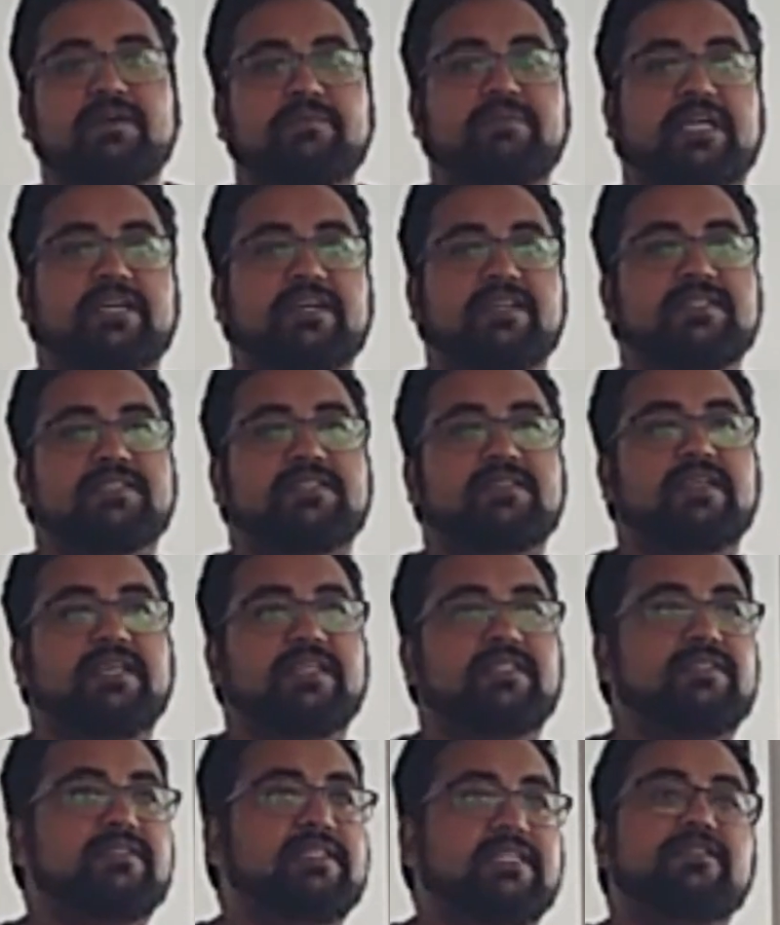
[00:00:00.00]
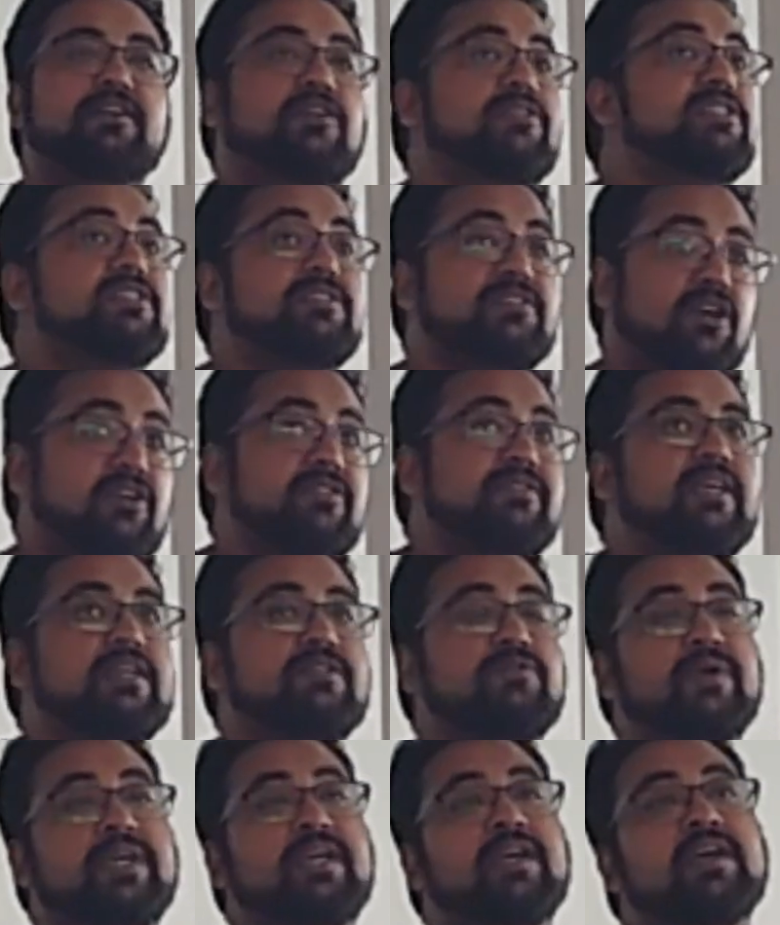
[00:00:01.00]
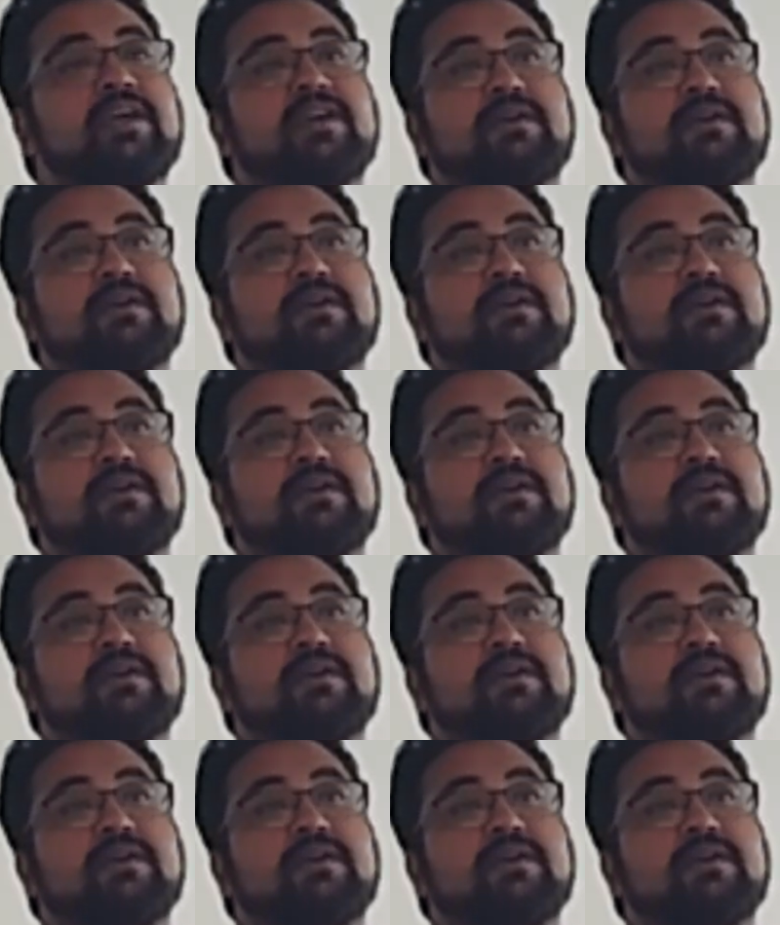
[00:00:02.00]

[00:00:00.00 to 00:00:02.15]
because it did not start that way,